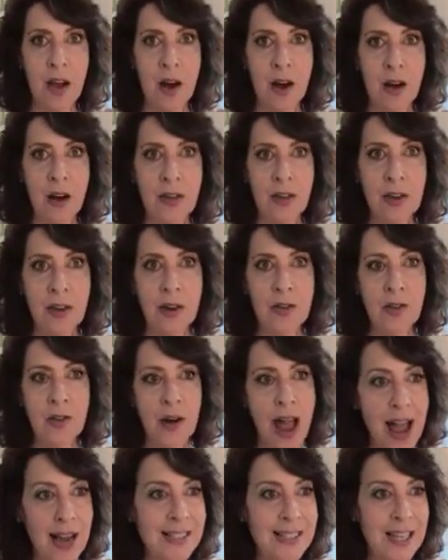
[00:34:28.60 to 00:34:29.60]

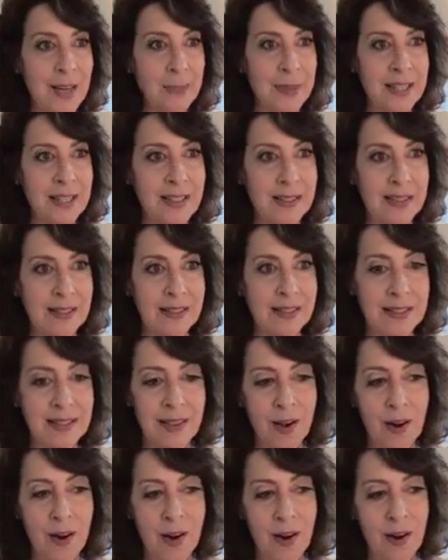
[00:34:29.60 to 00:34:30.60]
They're accent
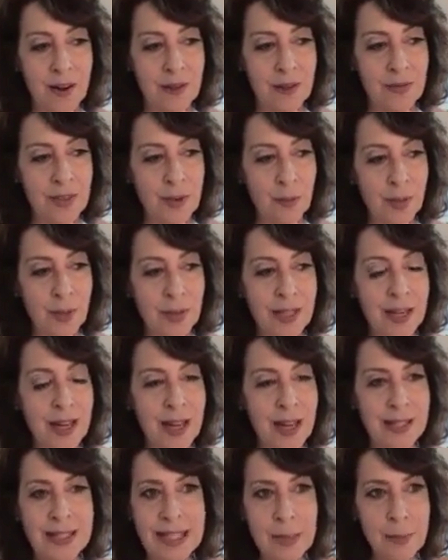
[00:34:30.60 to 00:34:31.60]
pieces. They're
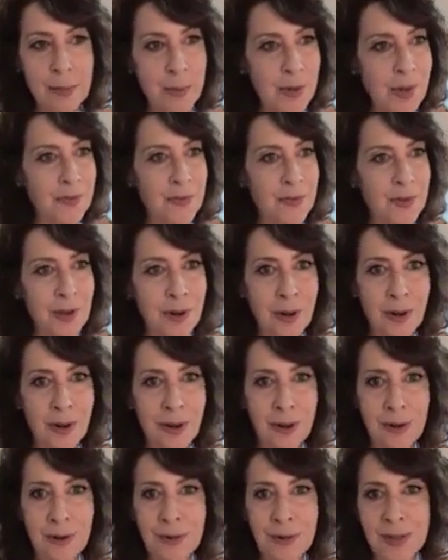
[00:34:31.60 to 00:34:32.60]
really not deep enough,
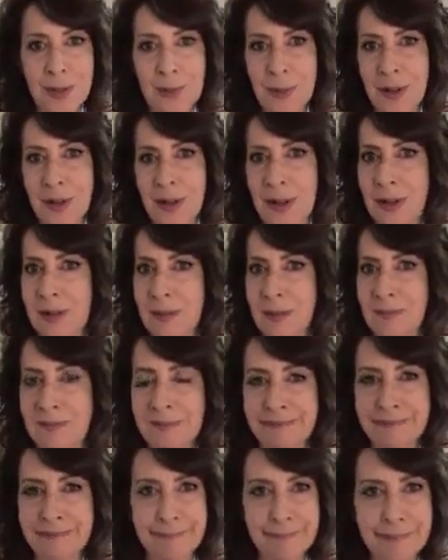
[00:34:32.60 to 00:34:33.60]
to put a
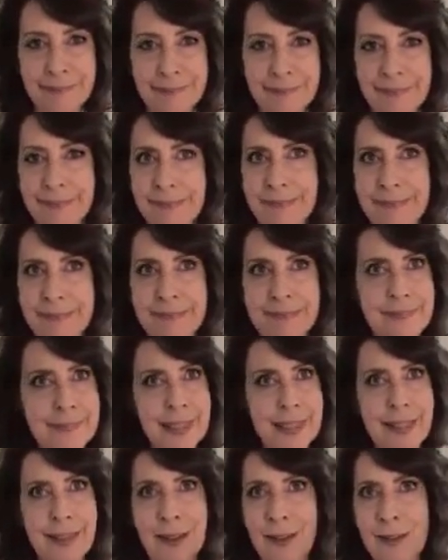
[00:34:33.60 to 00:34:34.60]

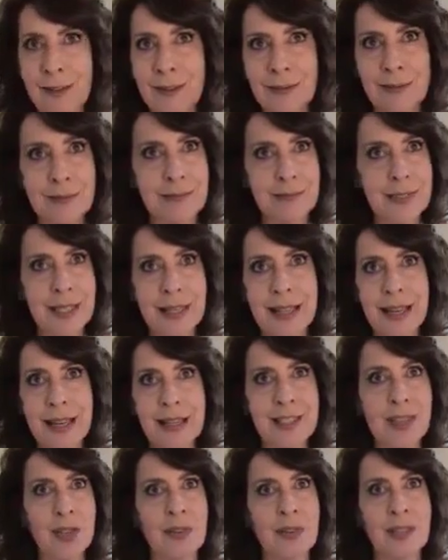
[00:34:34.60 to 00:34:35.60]
you know,
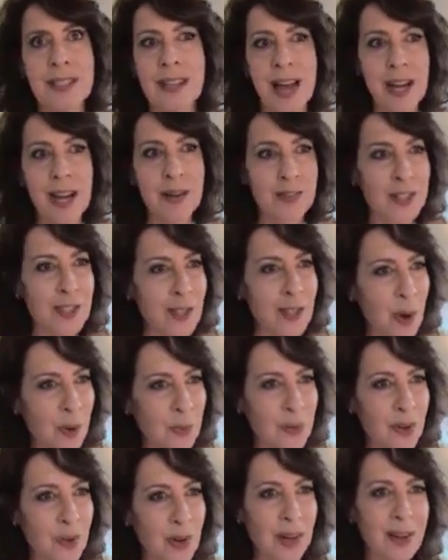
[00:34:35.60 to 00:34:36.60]
next on the side of a
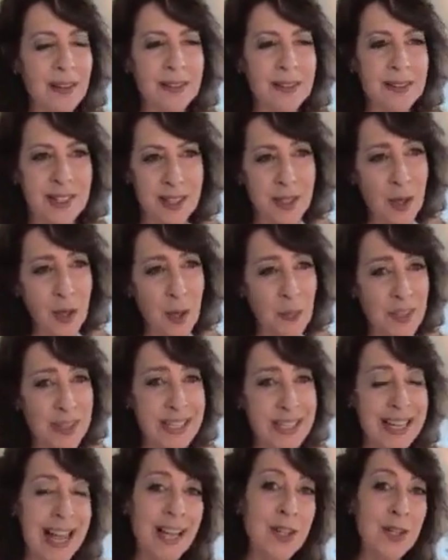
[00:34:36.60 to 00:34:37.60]
sofa, because
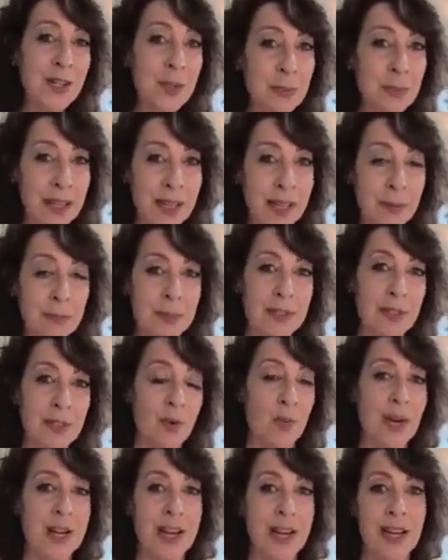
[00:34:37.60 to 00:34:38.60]
sofas tend to be
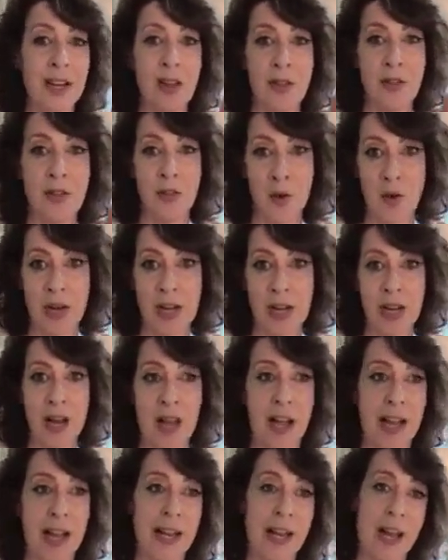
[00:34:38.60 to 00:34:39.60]
between
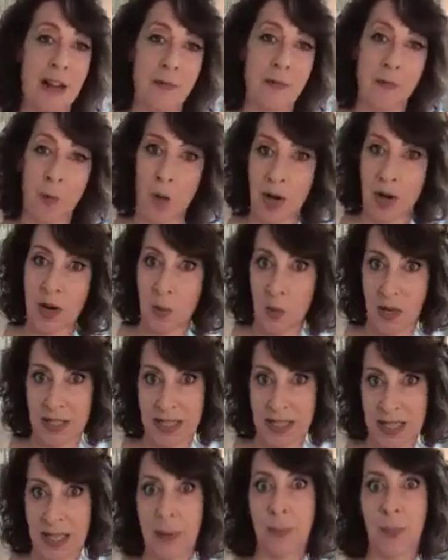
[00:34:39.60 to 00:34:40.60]
39 and
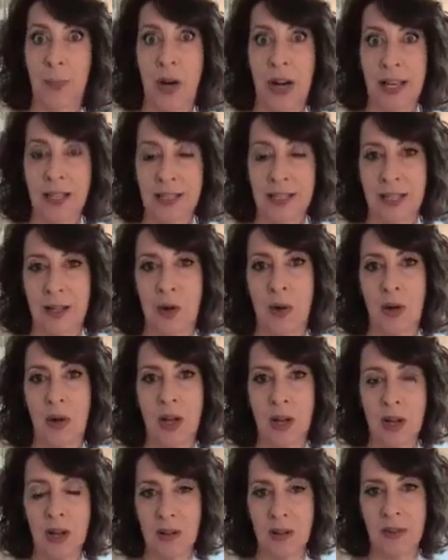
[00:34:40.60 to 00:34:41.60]
41 deep, right?
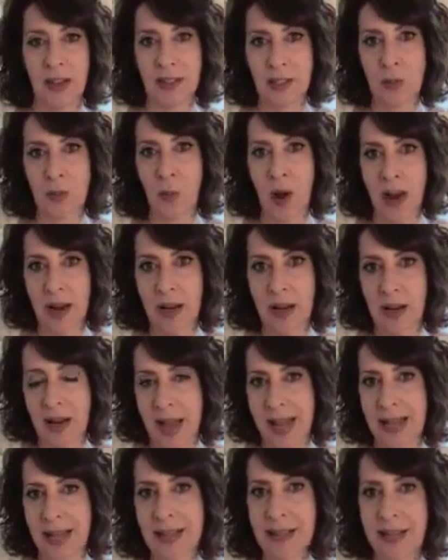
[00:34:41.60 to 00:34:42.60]
So that's why
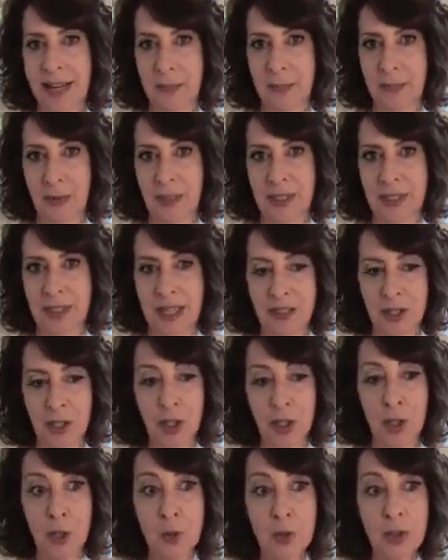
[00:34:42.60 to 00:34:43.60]
end tables
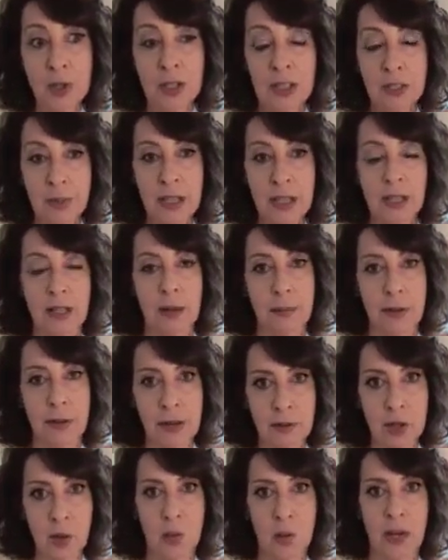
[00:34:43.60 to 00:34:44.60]
tend to usually be
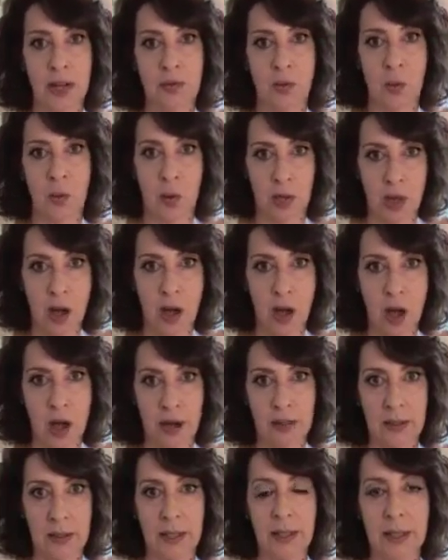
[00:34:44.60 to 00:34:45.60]
about 24
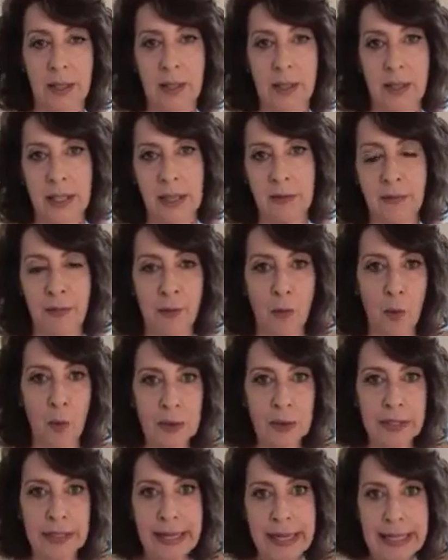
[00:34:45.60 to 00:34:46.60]
long, even if
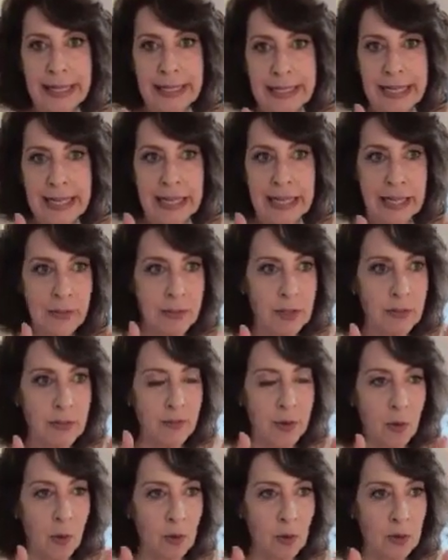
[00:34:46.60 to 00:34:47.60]
they're only 18, even
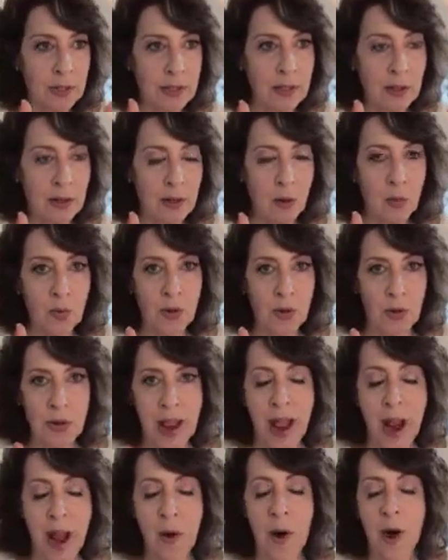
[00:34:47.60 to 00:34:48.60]
if they're only, you know,
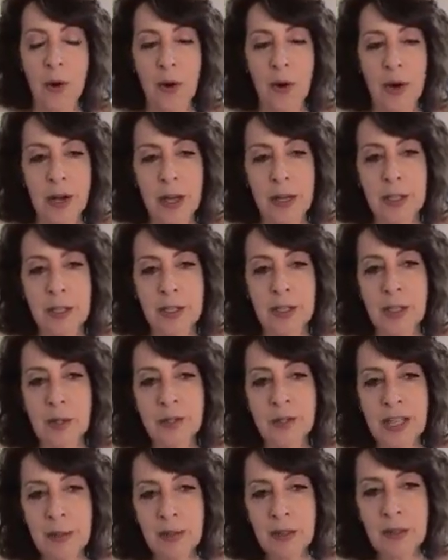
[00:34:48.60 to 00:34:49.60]
they're narrow.
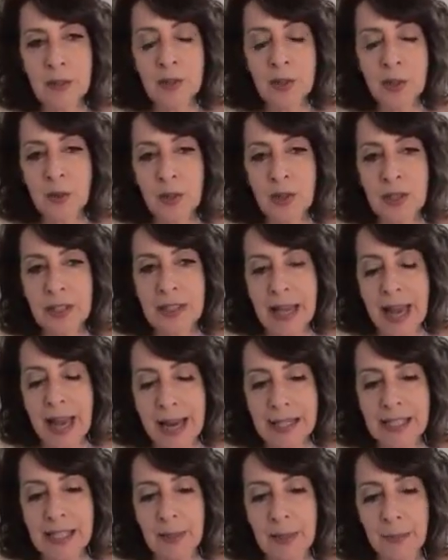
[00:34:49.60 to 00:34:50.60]
So demi-lunes are good as
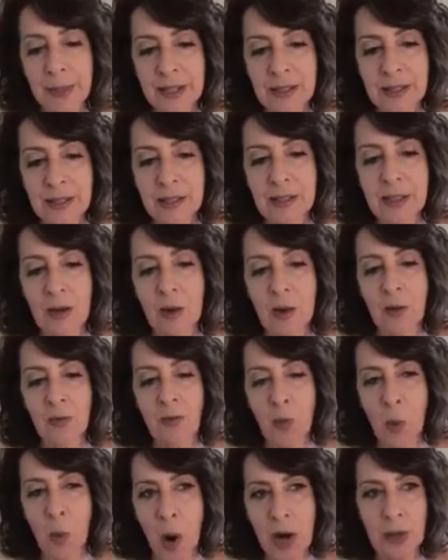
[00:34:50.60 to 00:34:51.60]
accent pieces.
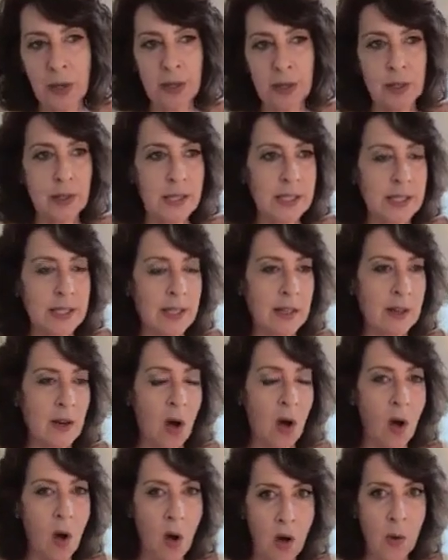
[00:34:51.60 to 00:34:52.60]
So foyers
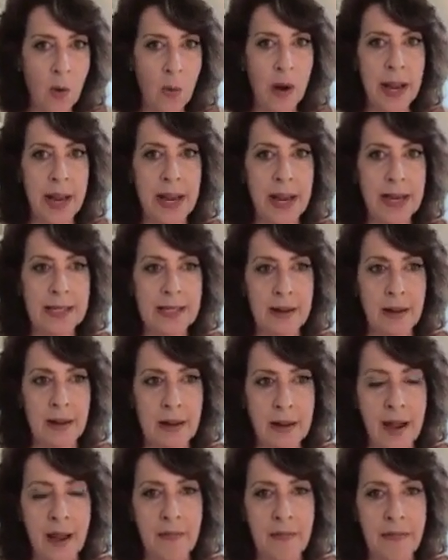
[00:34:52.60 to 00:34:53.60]
and hallways
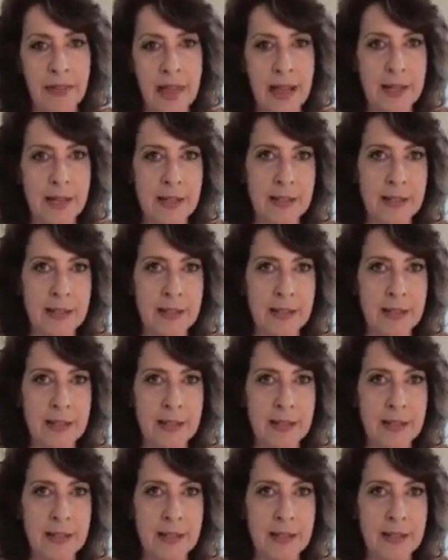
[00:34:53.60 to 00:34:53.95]
and